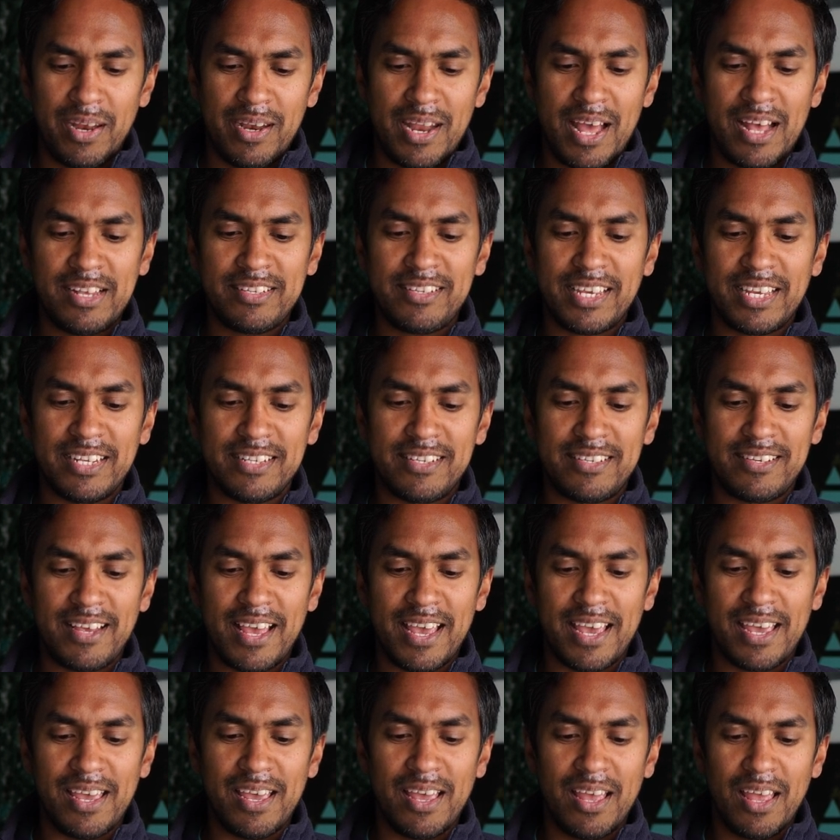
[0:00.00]
Now, as you can
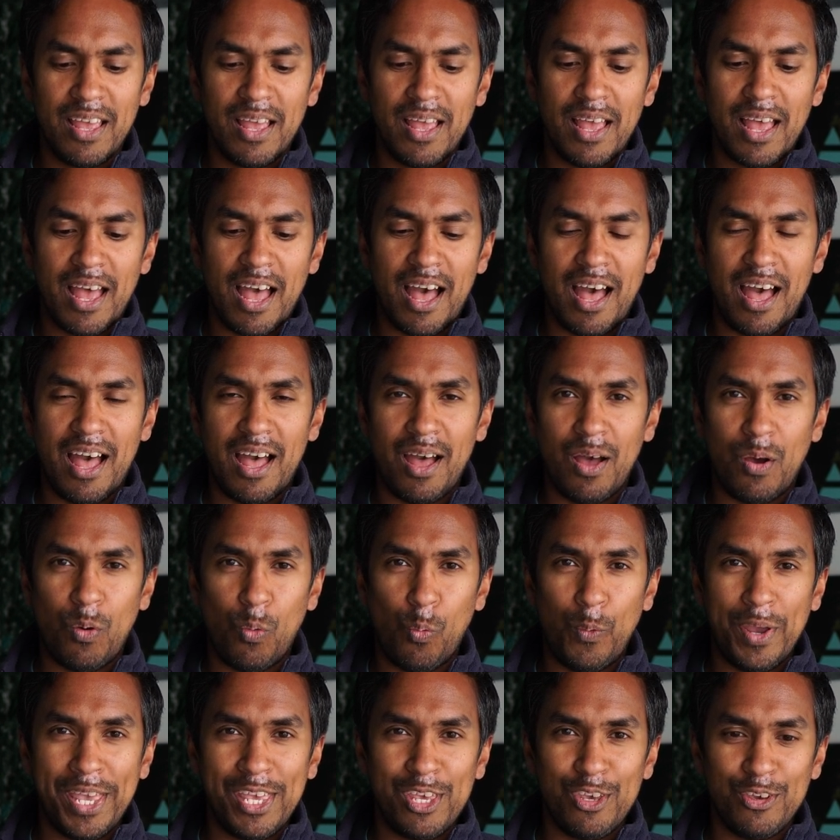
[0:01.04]
see,
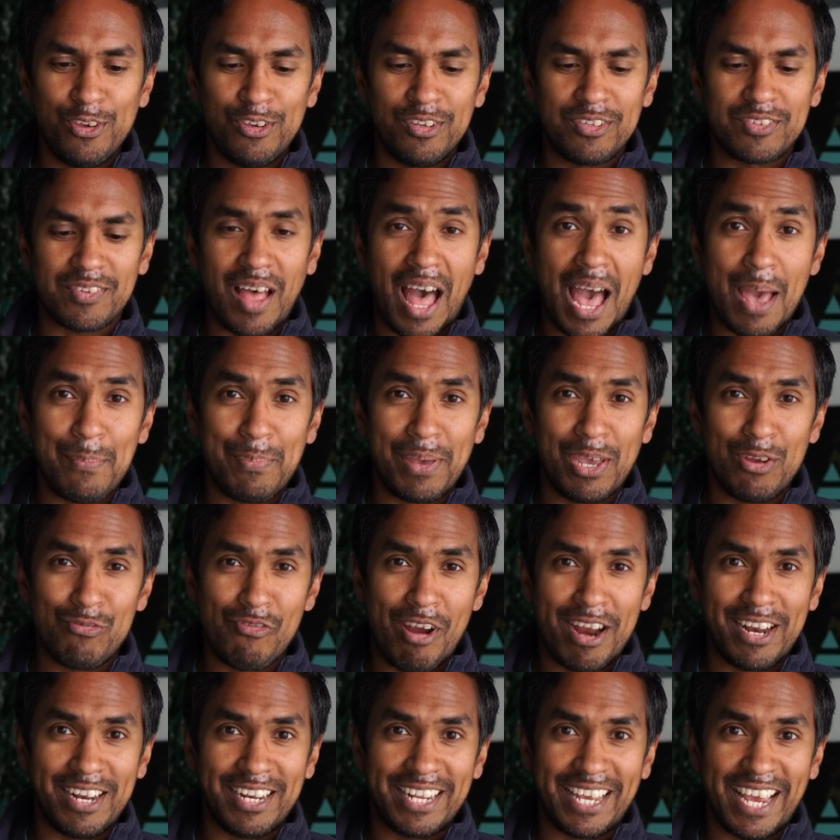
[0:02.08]
we use
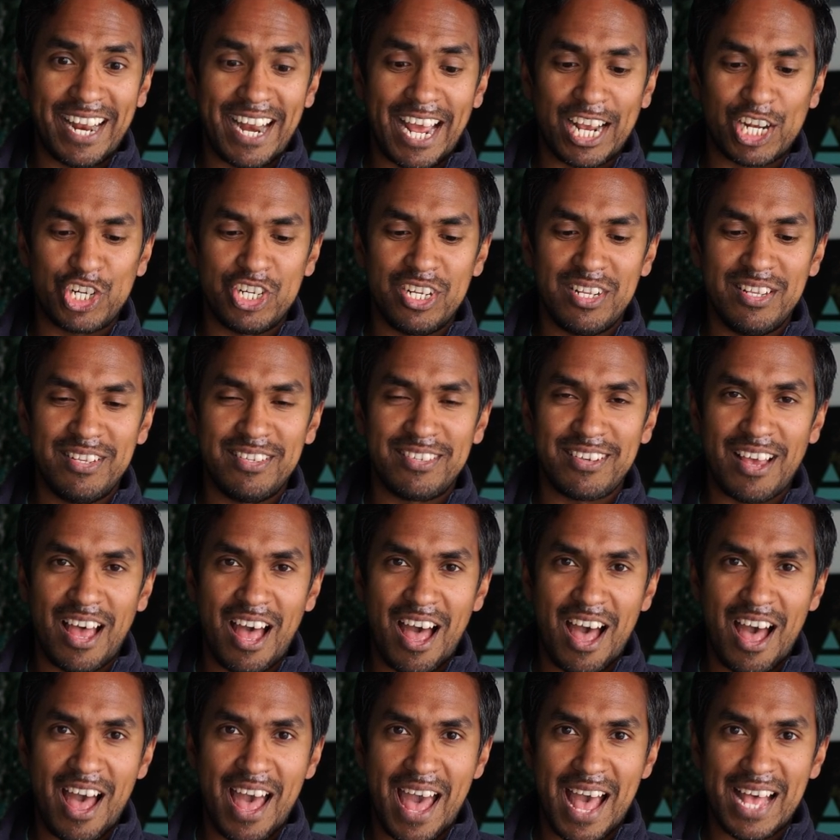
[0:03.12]
IP-rated connections
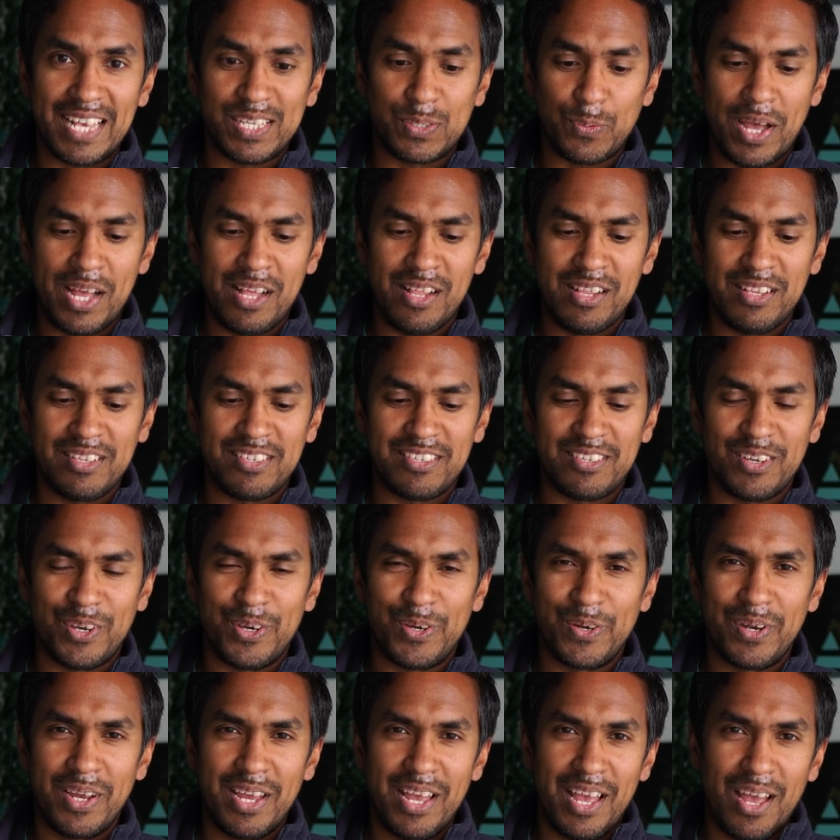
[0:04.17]
as well,
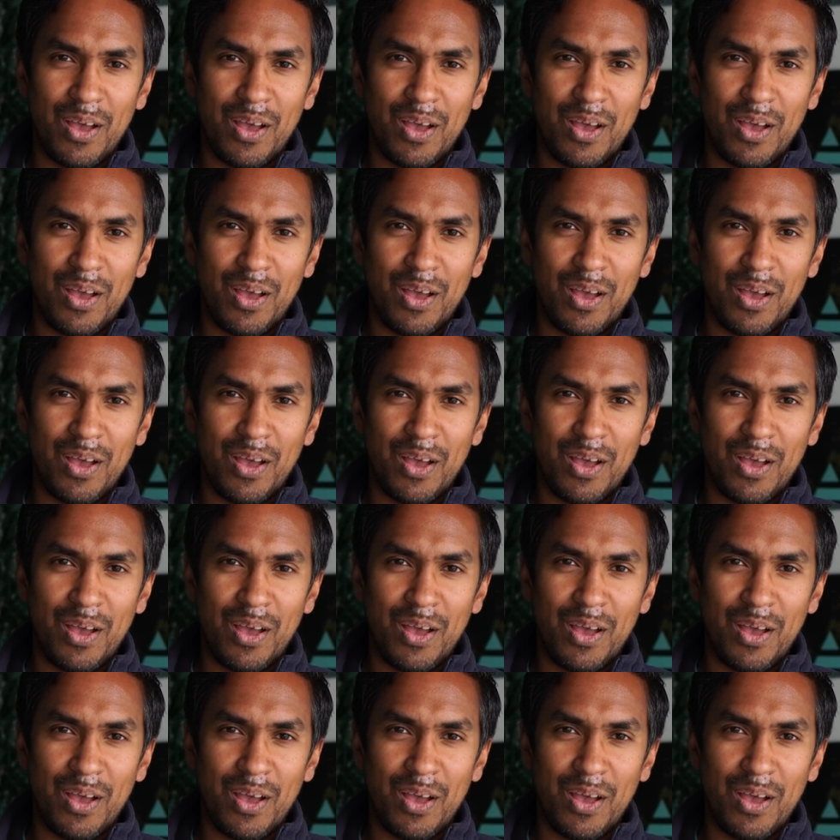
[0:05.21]
so